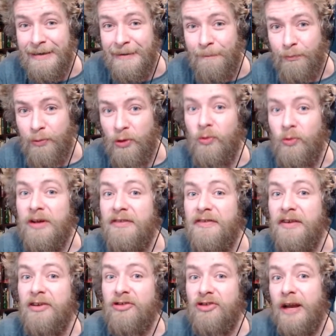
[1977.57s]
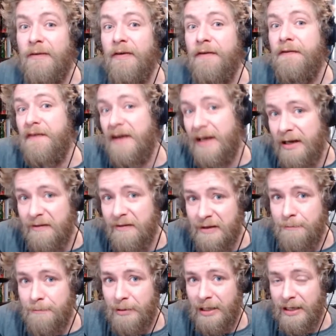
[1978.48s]
But we're searching for
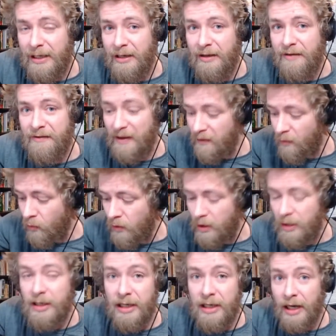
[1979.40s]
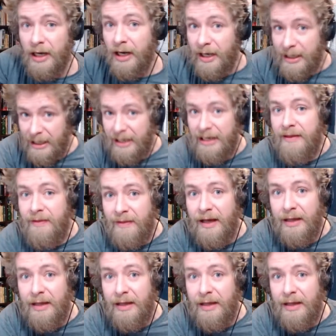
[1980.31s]
fantasy players, and the one guy in that